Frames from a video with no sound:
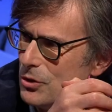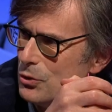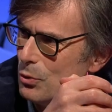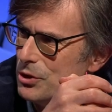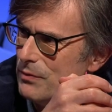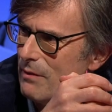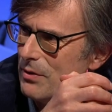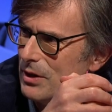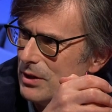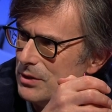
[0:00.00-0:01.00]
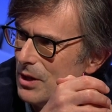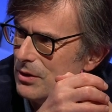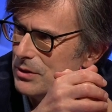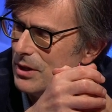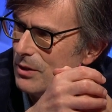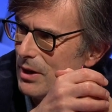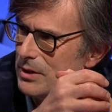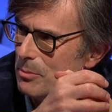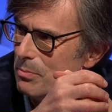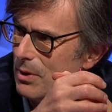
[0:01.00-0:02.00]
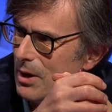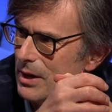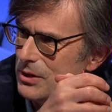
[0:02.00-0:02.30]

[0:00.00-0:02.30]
a shortage of everything is known as the great supply